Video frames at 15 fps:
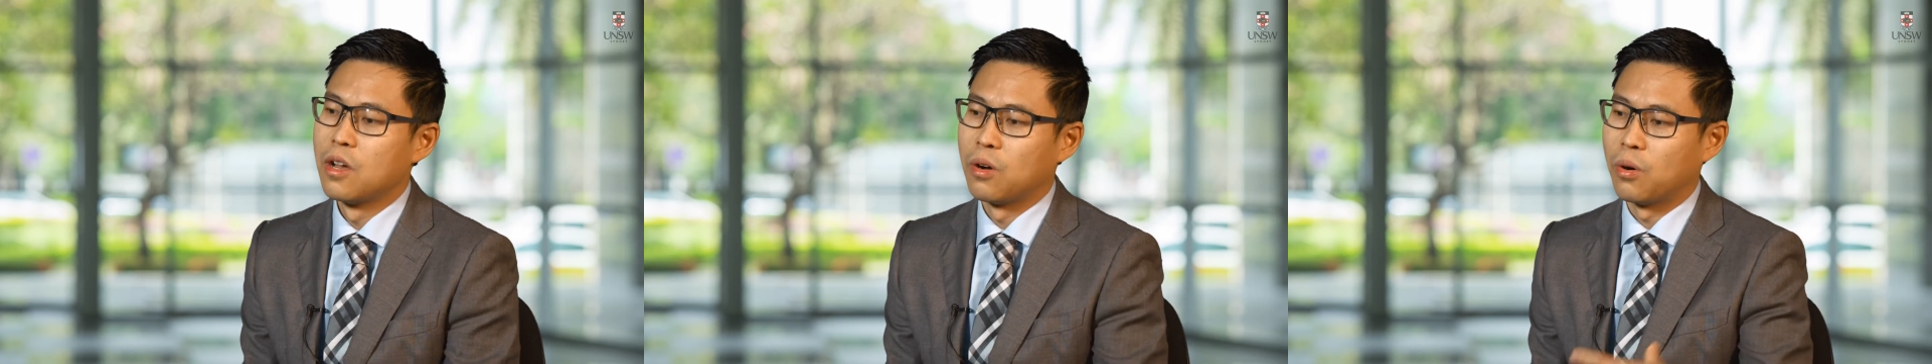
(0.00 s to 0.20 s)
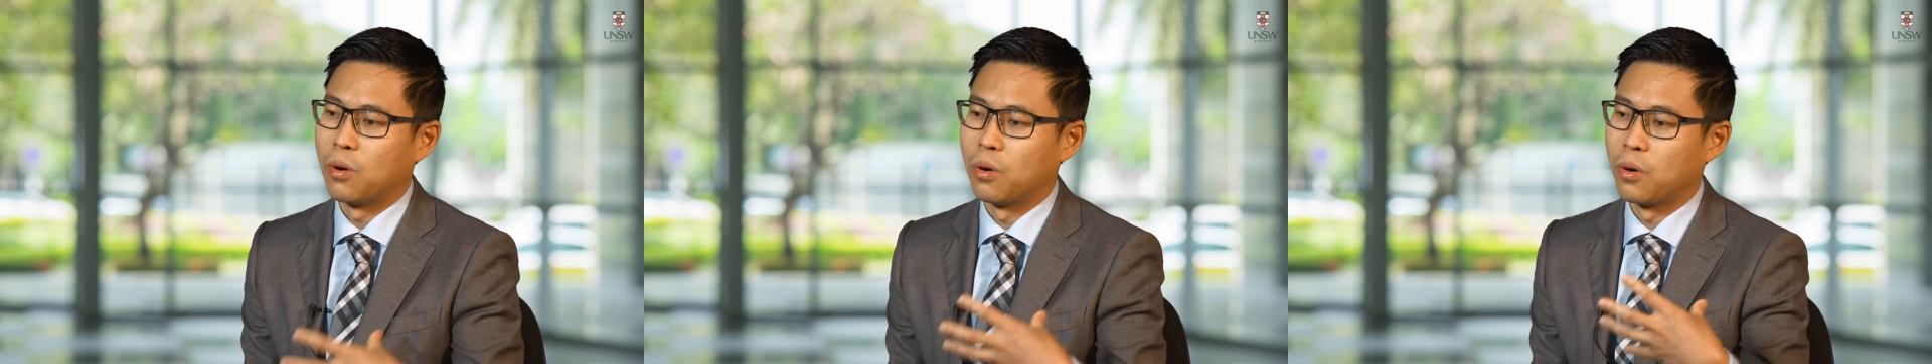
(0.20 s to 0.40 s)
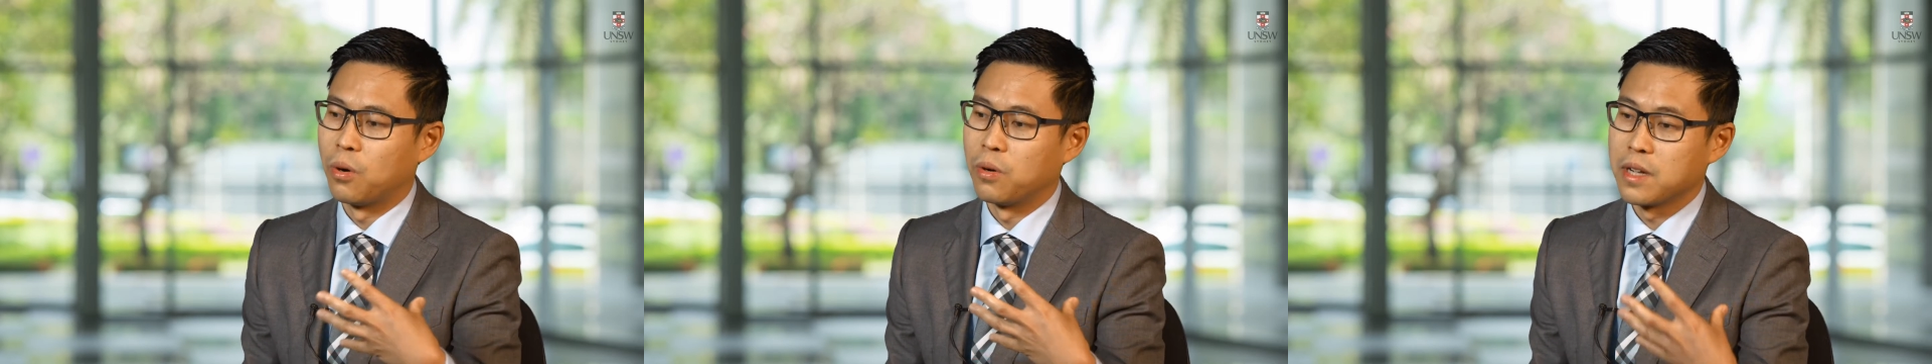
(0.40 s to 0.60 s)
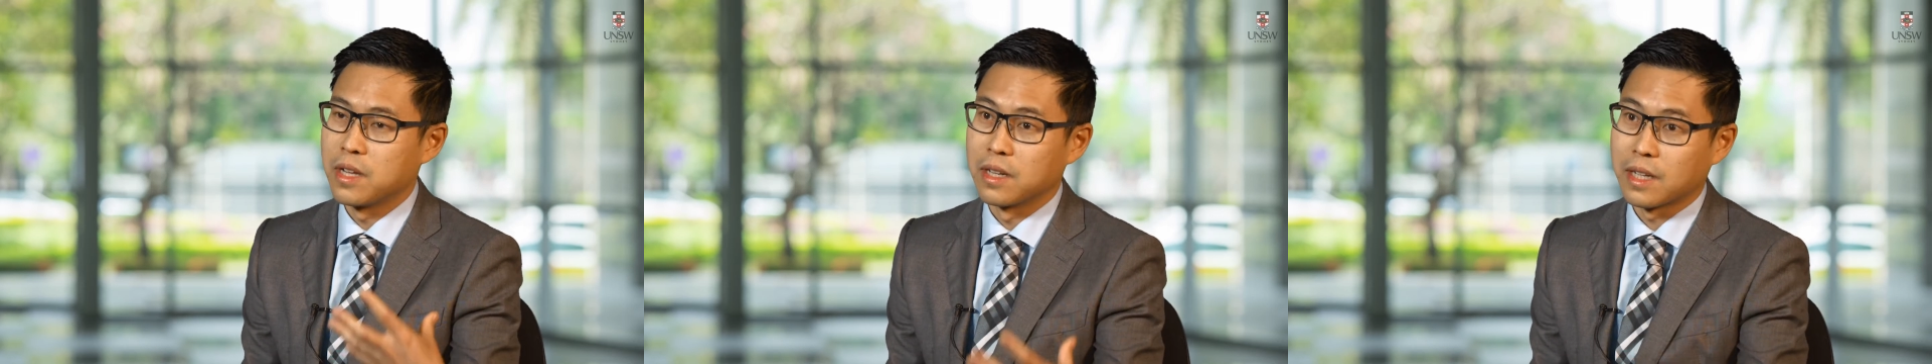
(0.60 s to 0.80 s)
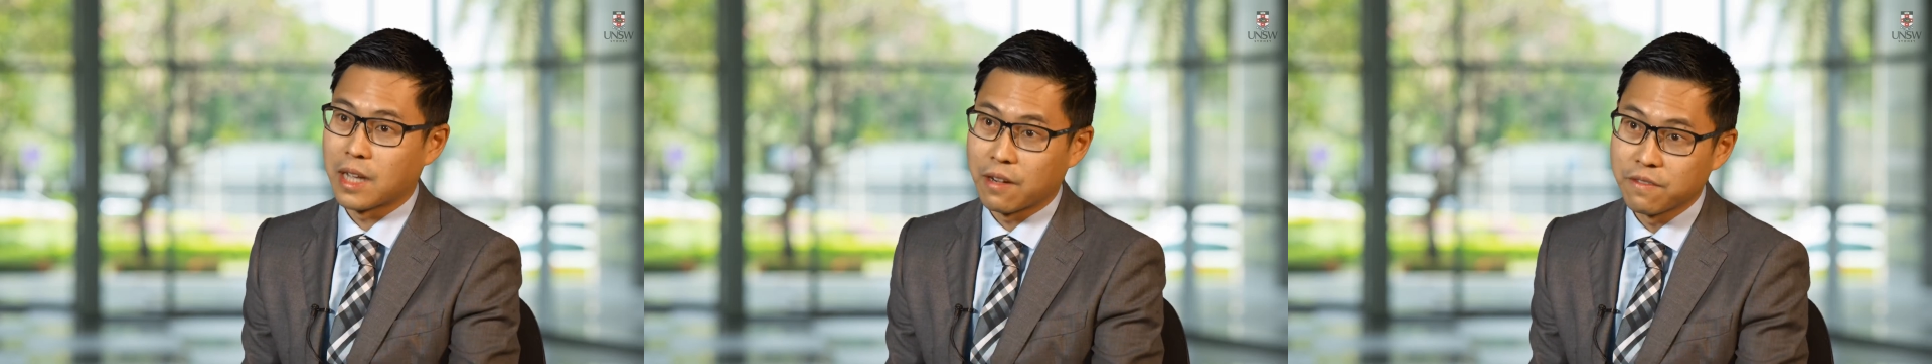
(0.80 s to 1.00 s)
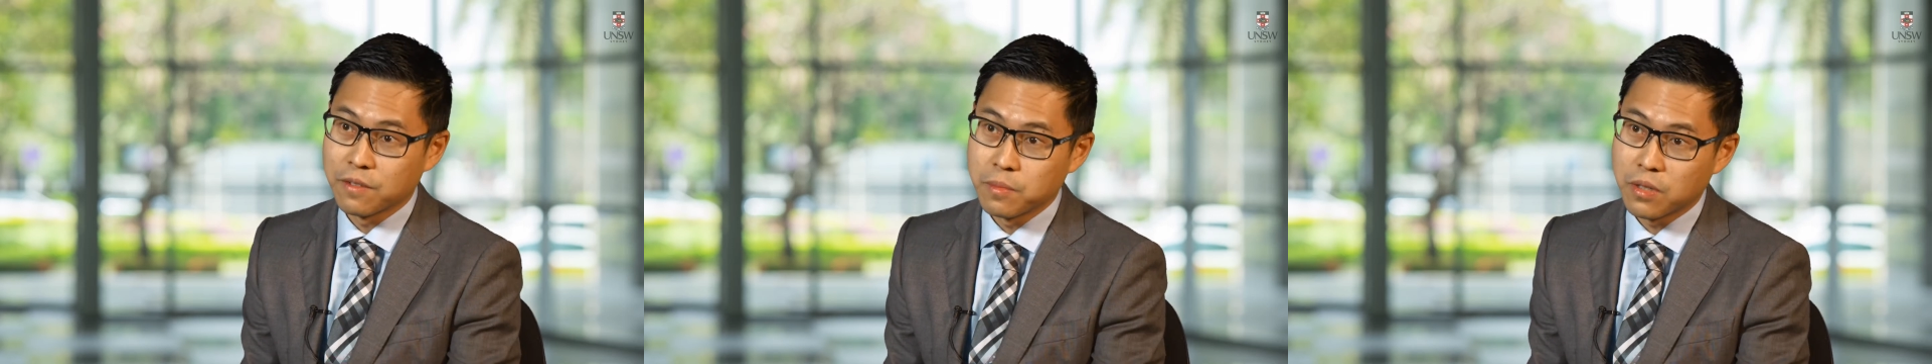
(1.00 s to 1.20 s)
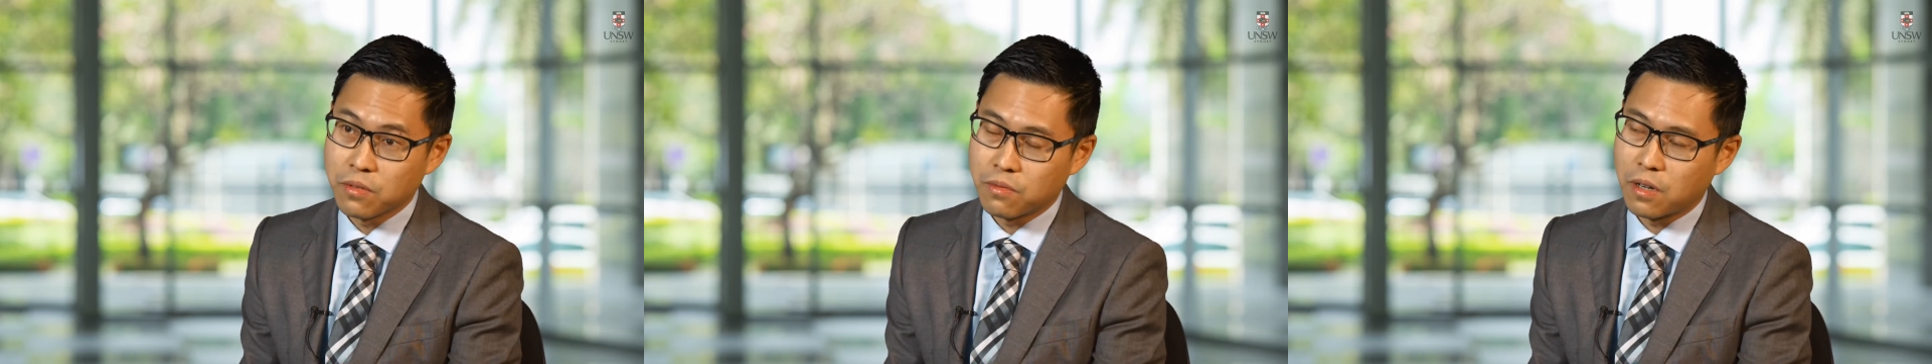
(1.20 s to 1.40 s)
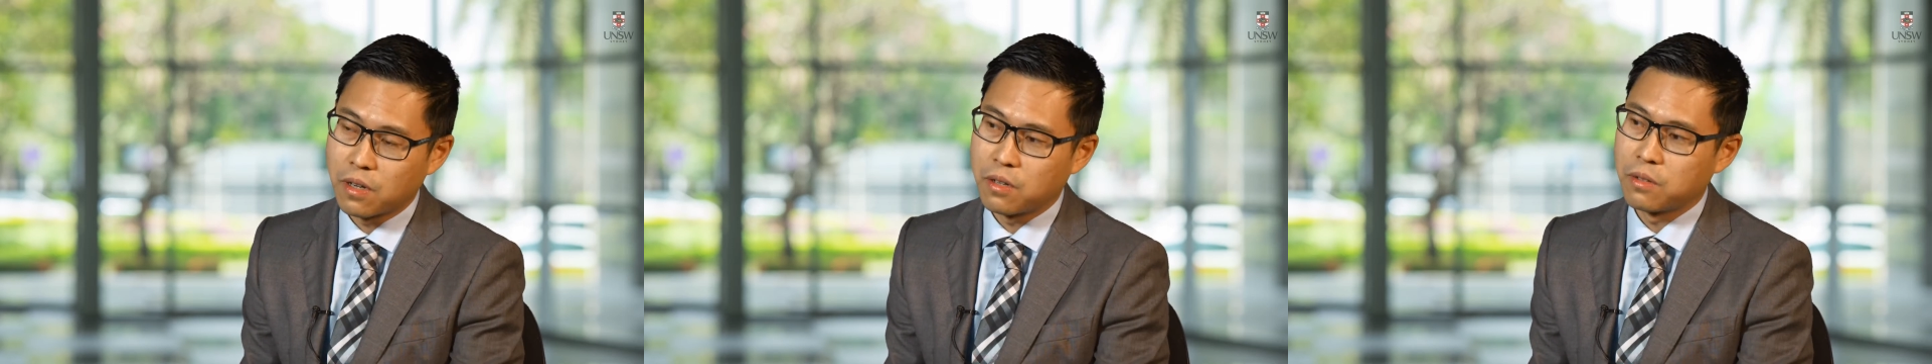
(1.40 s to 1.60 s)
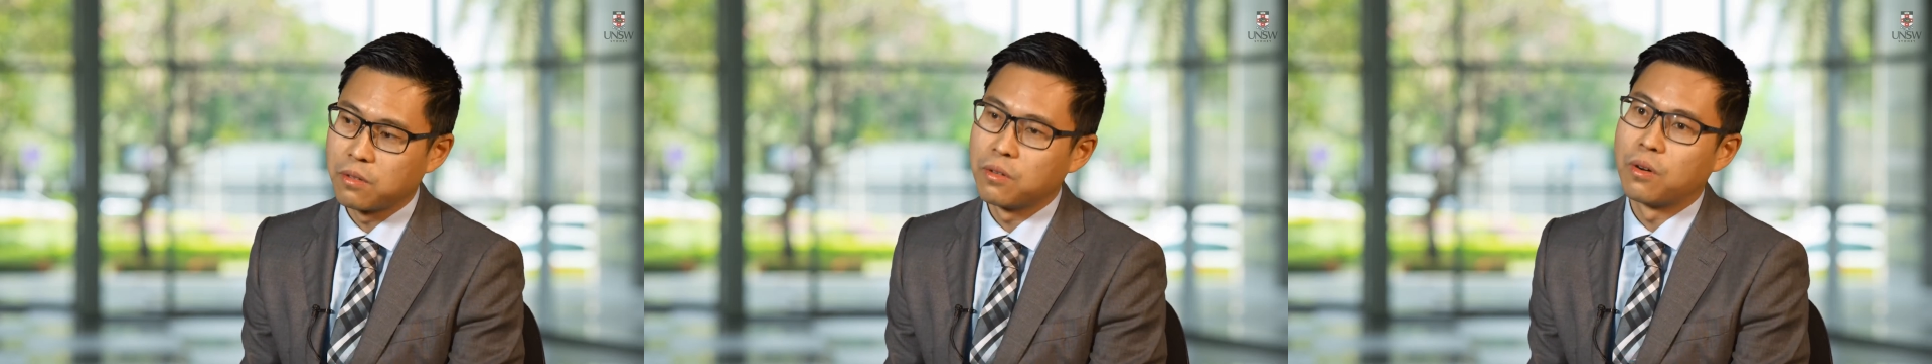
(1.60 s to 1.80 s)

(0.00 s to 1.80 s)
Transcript: or in a government role,